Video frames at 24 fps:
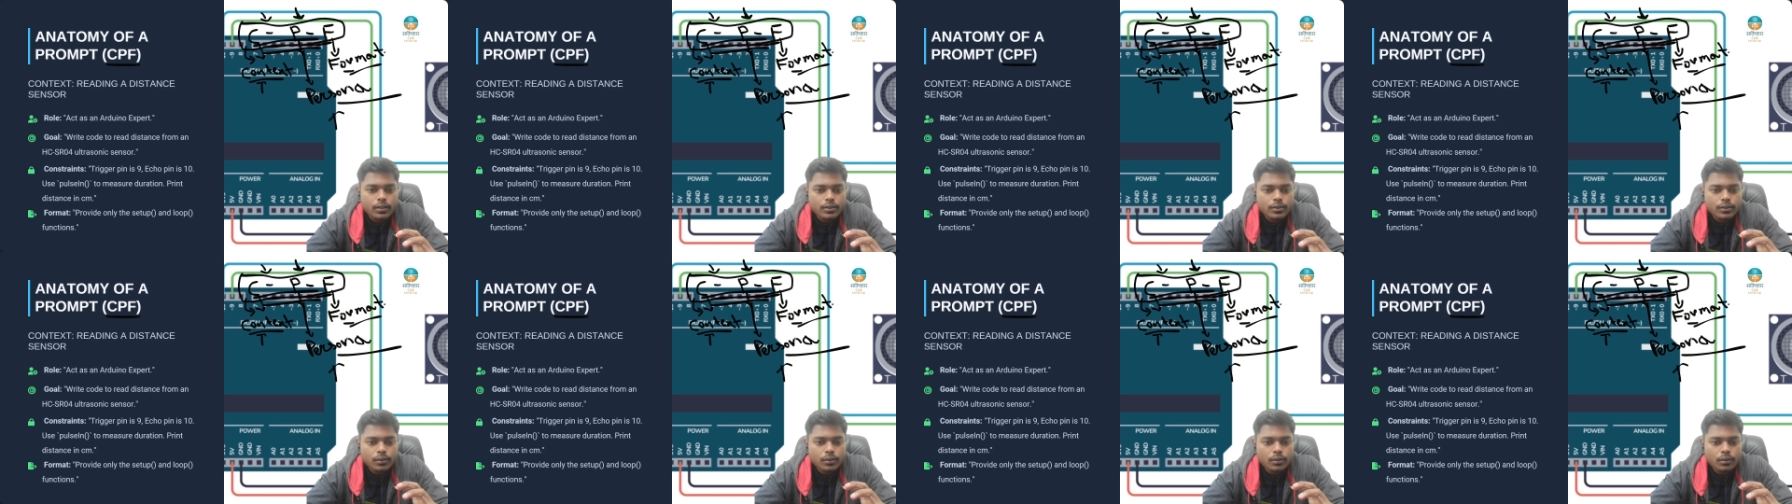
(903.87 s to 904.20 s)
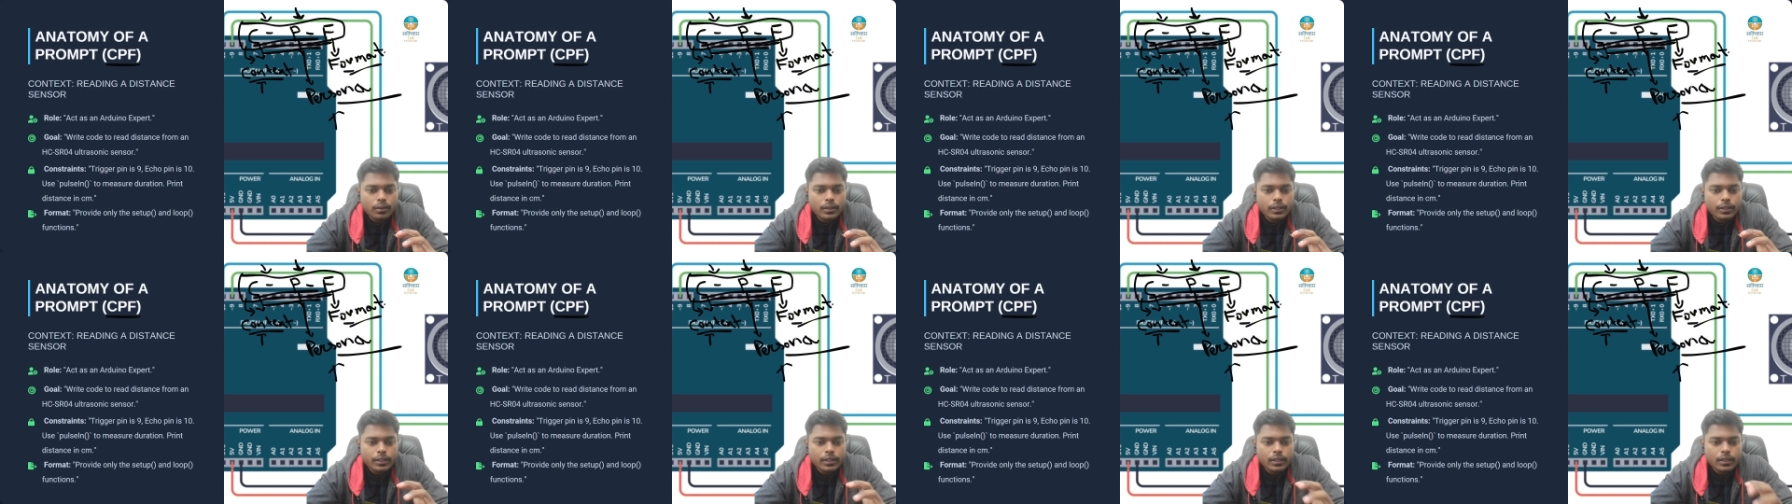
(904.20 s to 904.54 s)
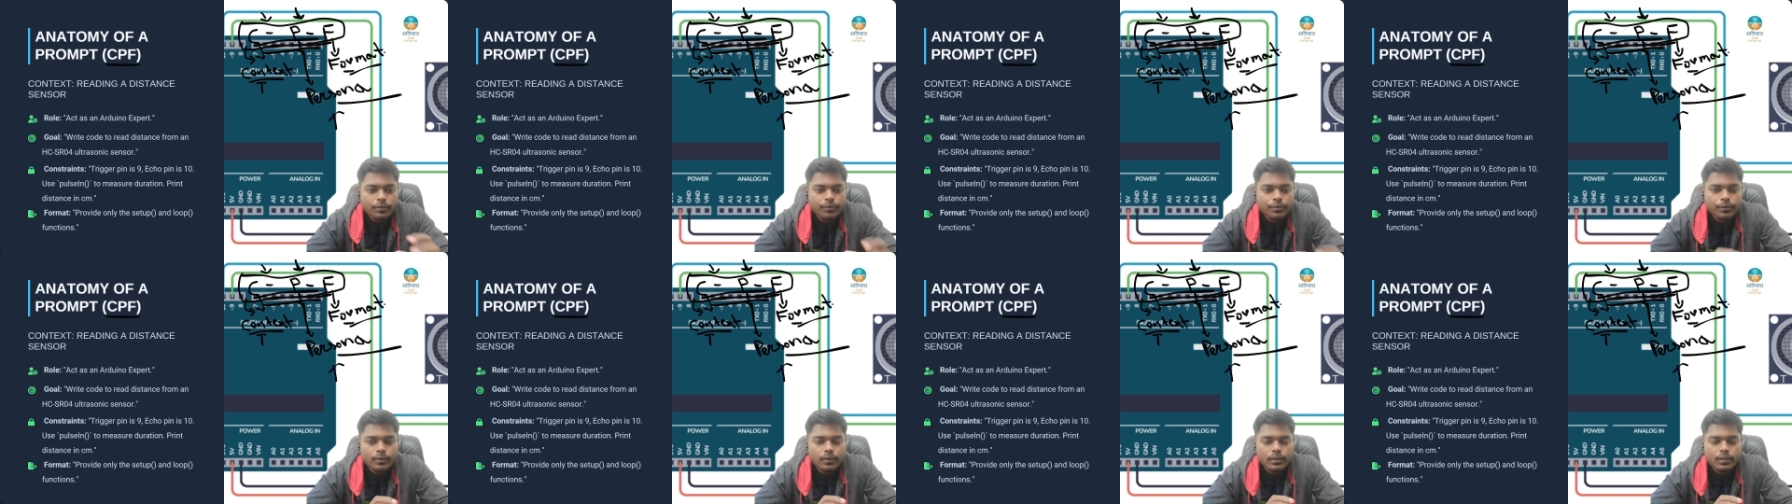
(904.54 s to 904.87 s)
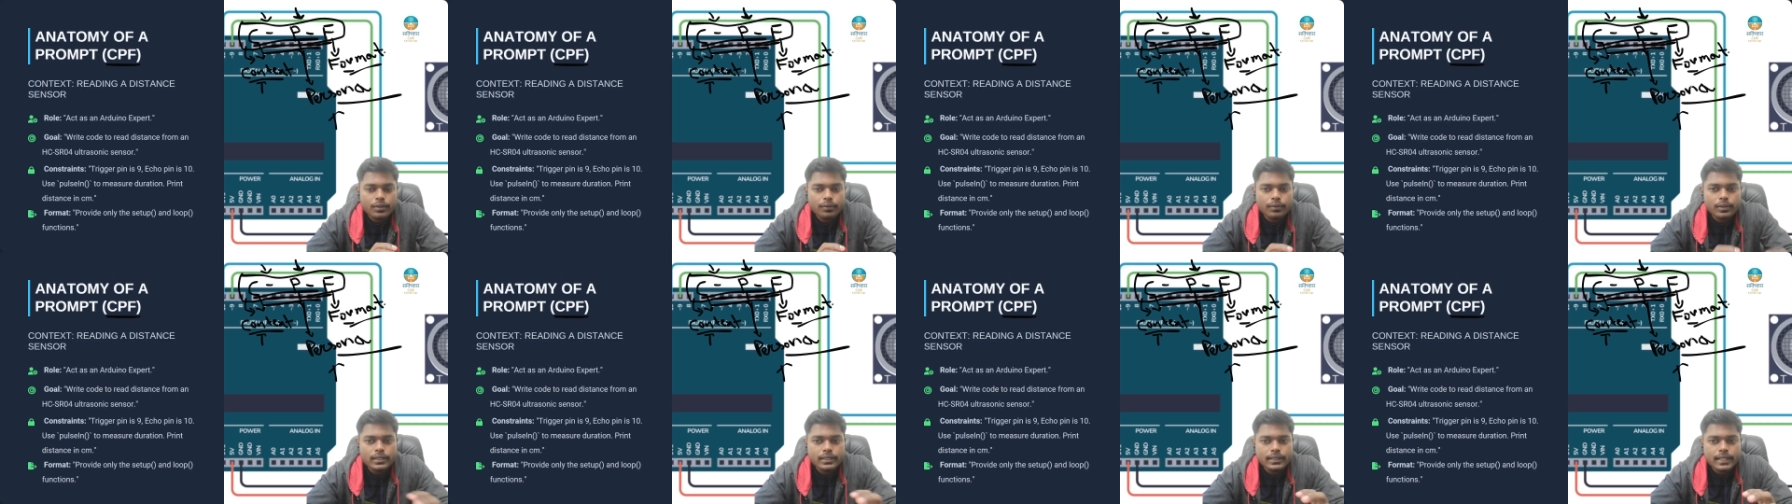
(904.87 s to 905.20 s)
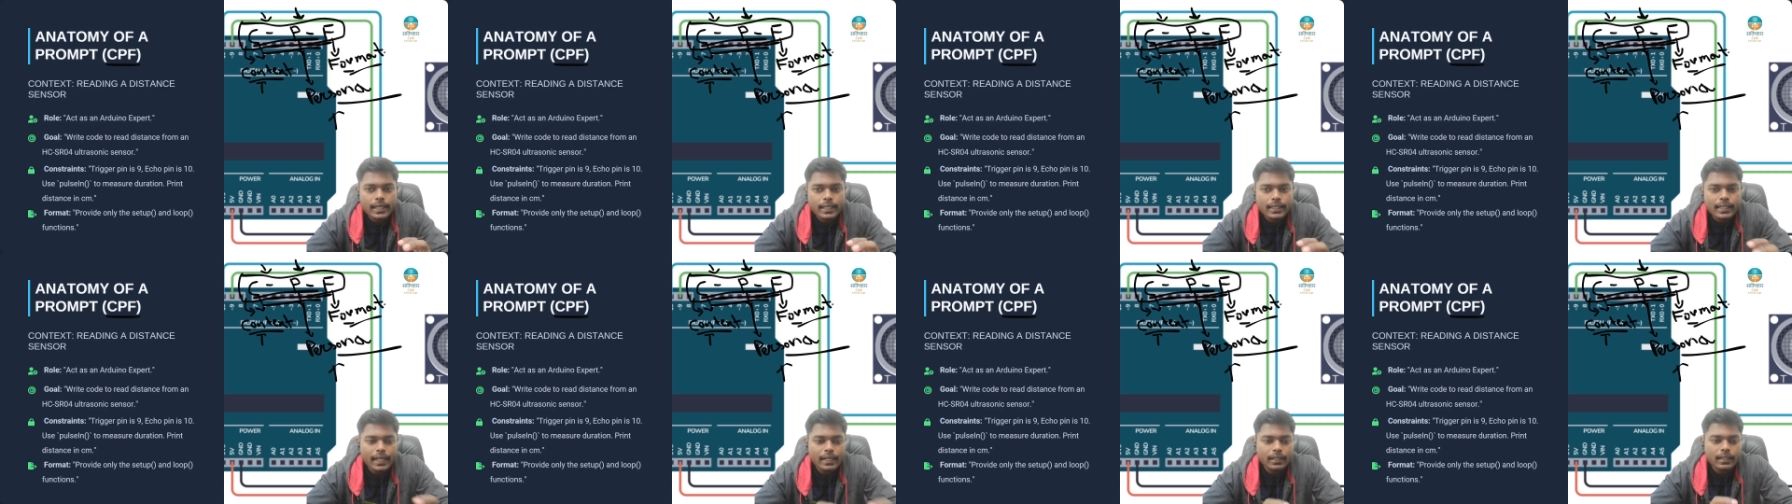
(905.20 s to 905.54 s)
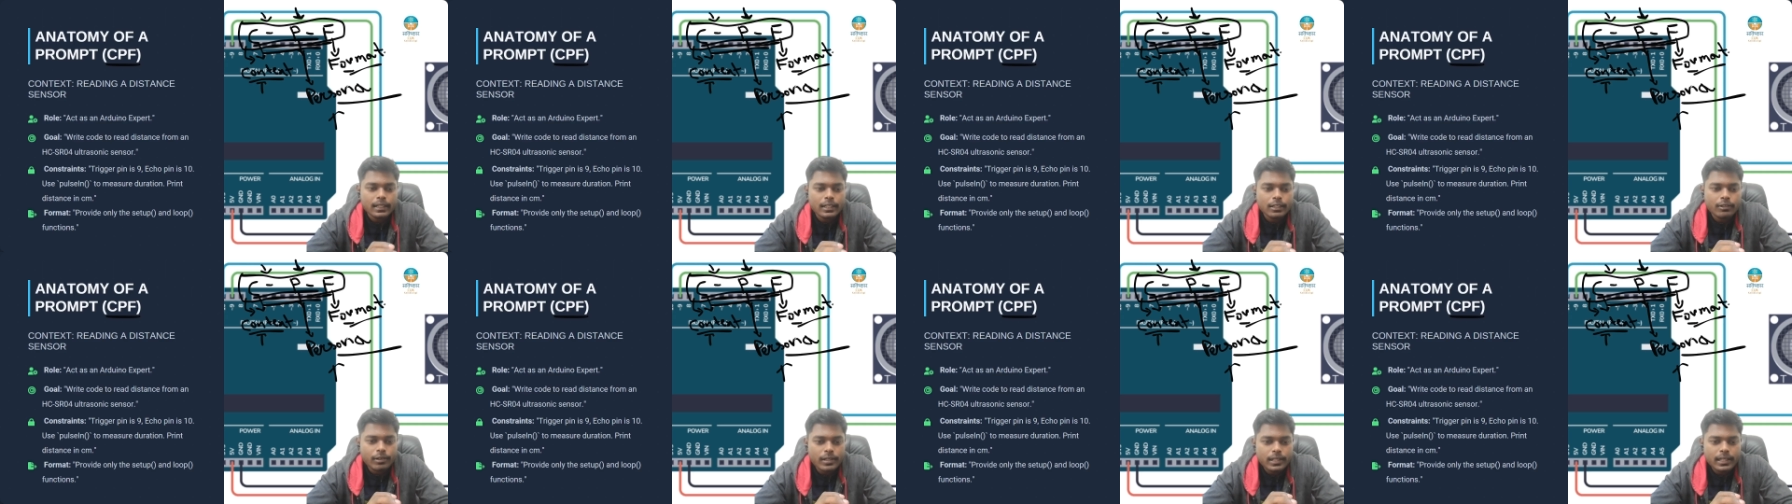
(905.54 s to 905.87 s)
so if you will say
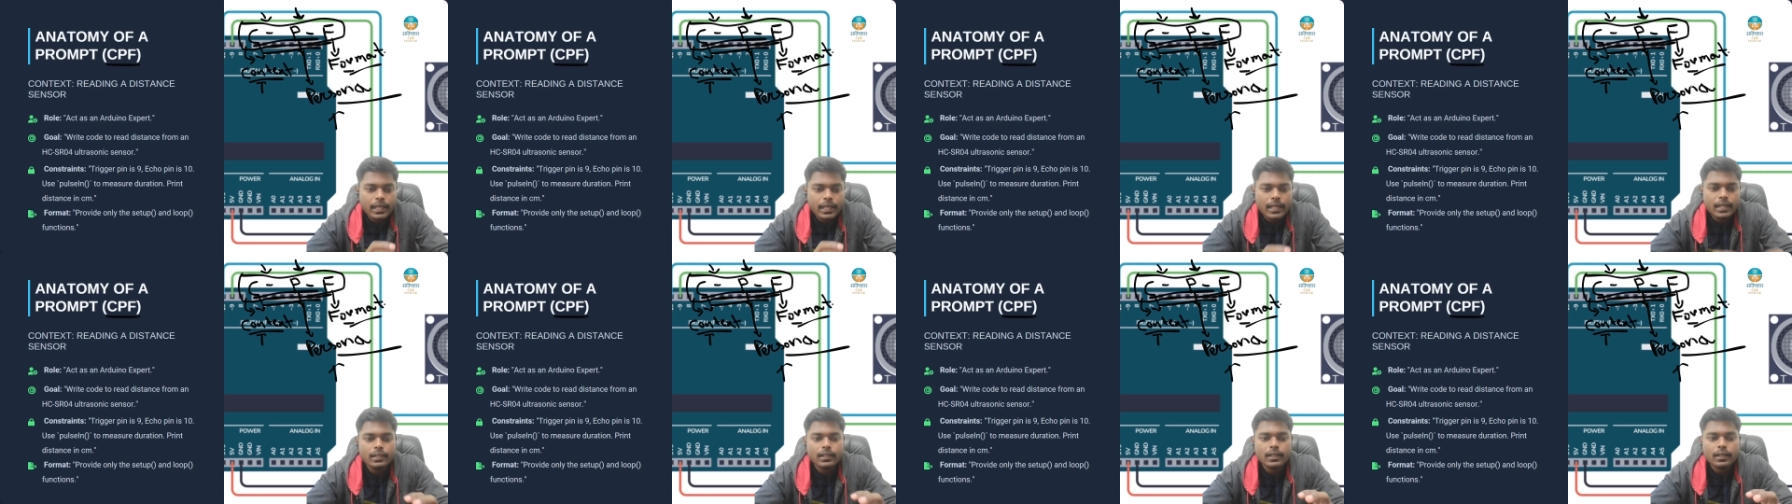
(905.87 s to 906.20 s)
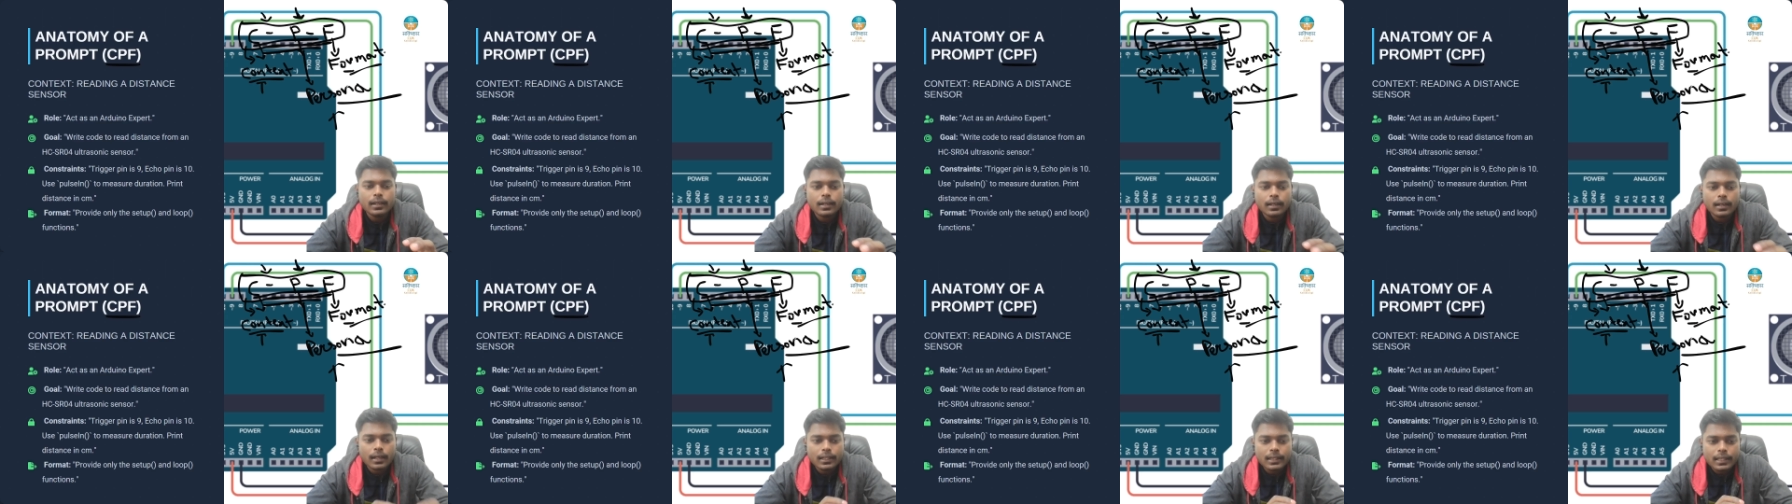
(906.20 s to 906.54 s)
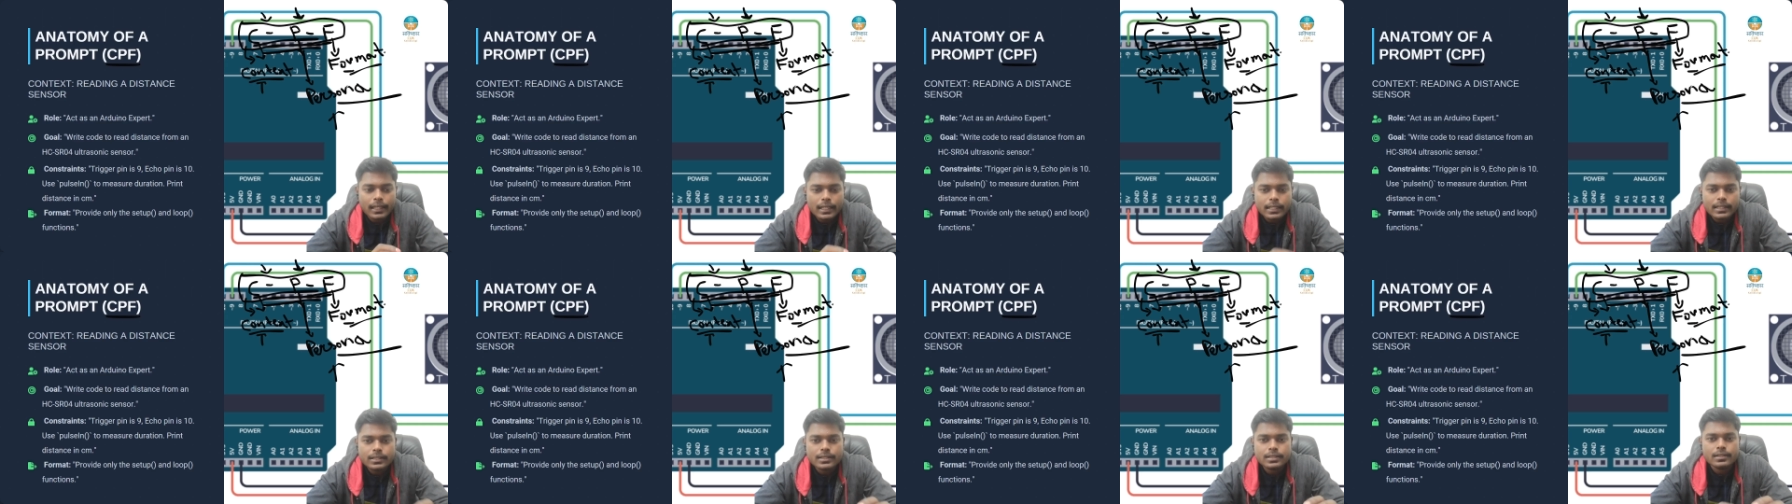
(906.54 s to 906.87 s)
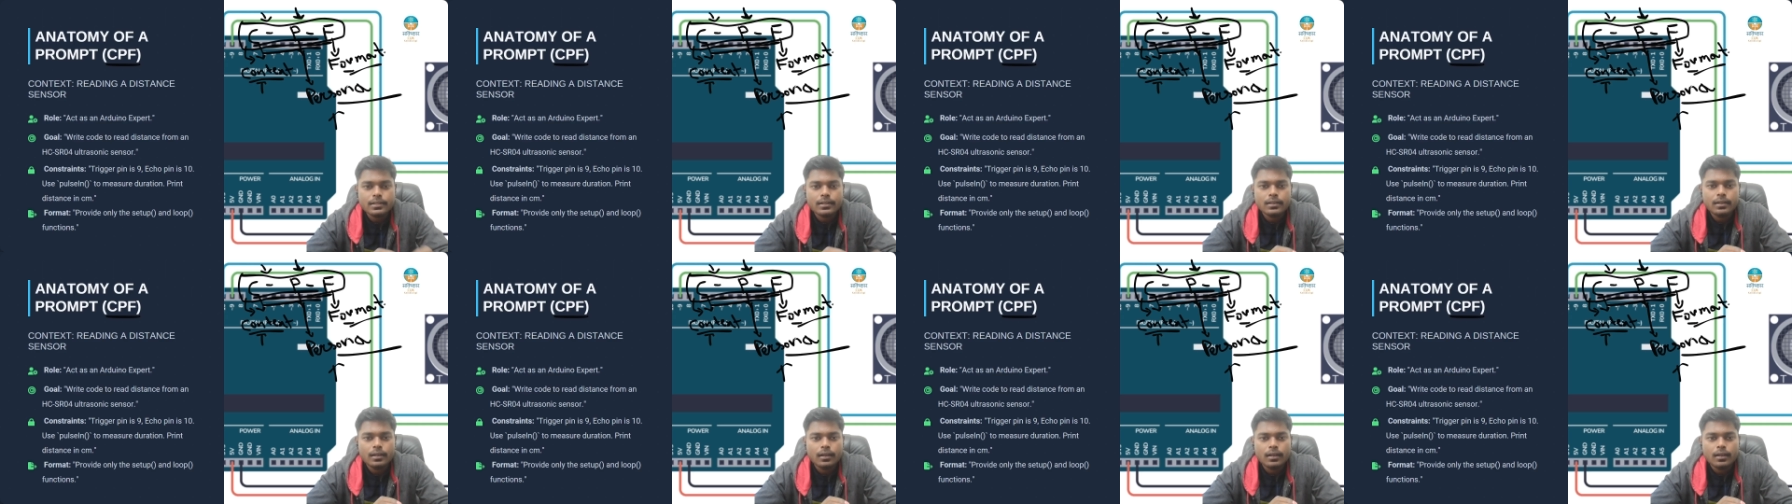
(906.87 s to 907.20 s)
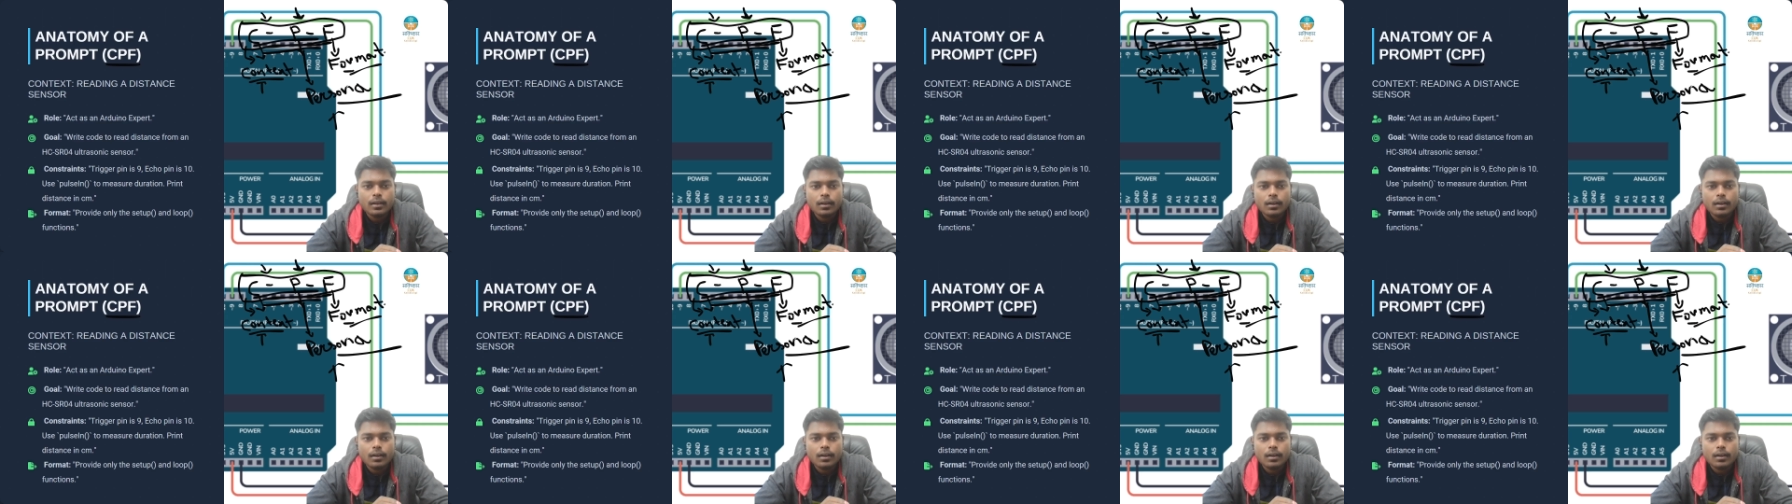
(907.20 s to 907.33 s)
that create a list